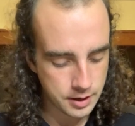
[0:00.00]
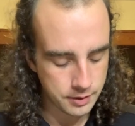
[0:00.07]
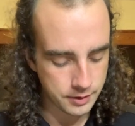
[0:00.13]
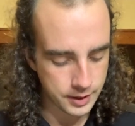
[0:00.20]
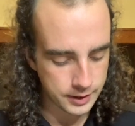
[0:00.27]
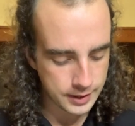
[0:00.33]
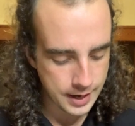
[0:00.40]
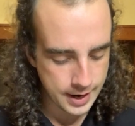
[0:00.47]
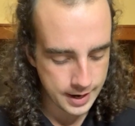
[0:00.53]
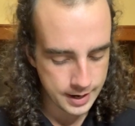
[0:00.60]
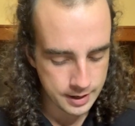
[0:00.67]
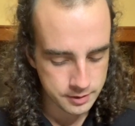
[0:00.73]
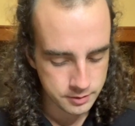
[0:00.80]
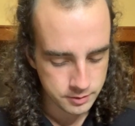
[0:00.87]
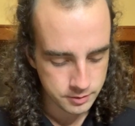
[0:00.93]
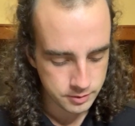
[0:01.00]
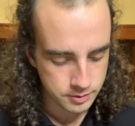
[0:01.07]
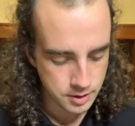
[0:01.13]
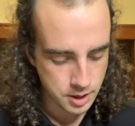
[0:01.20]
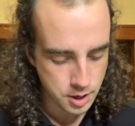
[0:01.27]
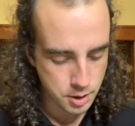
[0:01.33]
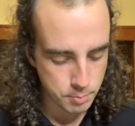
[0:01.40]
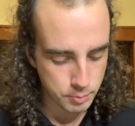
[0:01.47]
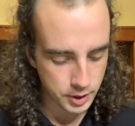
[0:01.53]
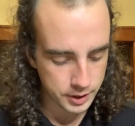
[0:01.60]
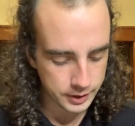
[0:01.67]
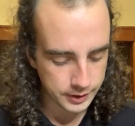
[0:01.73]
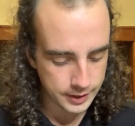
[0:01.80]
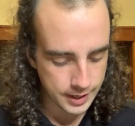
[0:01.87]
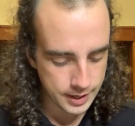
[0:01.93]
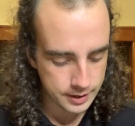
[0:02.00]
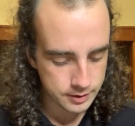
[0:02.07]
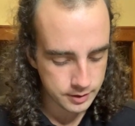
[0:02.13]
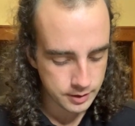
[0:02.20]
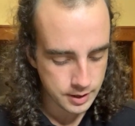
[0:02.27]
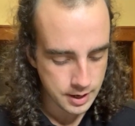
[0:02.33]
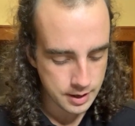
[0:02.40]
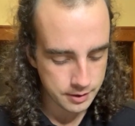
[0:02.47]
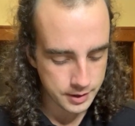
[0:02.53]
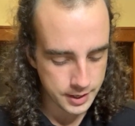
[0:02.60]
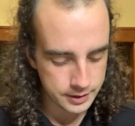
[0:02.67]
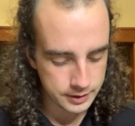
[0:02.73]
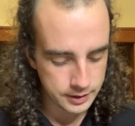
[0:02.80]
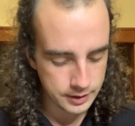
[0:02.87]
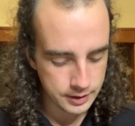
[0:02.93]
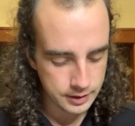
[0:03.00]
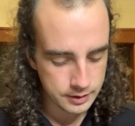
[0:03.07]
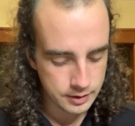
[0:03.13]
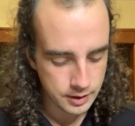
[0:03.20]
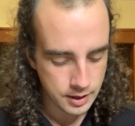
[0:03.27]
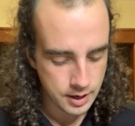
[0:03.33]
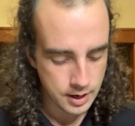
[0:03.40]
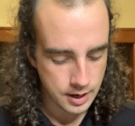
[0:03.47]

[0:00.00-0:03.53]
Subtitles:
They can, but again, they need